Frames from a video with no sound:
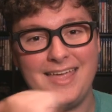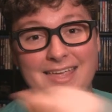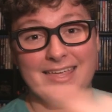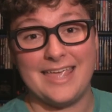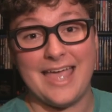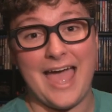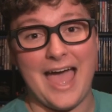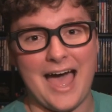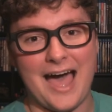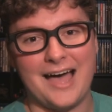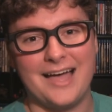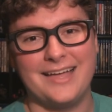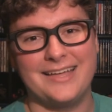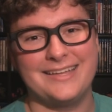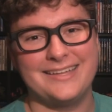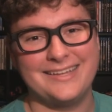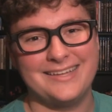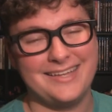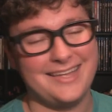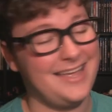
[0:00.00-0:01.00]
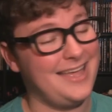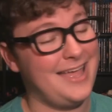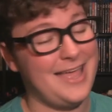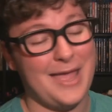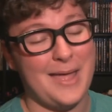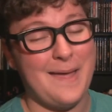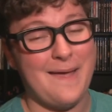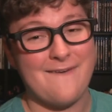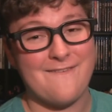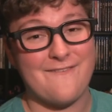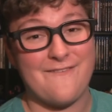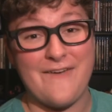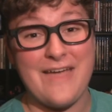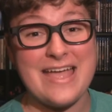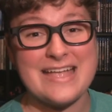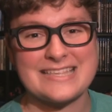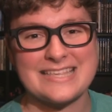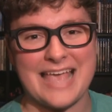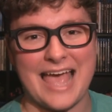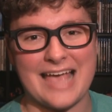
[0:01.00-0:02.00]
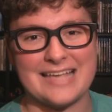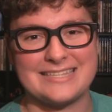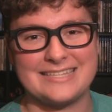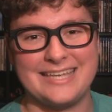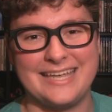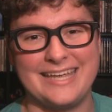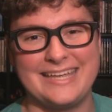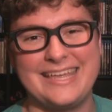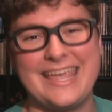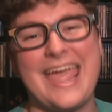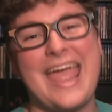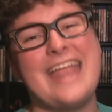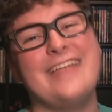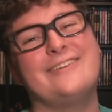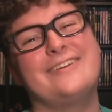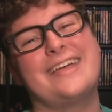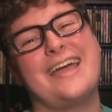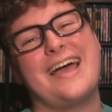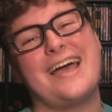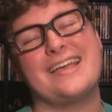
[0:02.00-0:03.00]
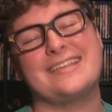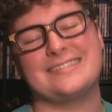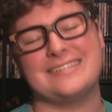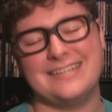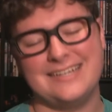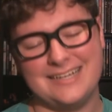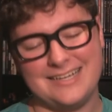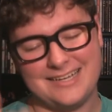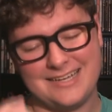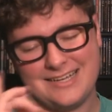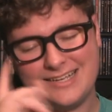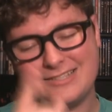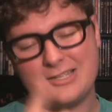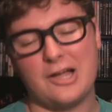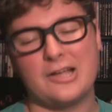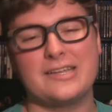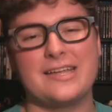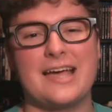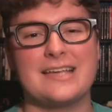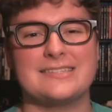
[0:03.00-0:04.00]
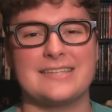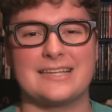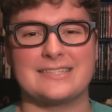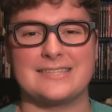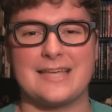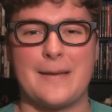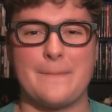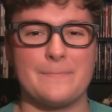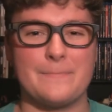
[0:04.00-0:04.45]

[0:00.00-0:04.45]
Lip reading: Yeah. Fantastic. Anyway, guys, Talk to you guys next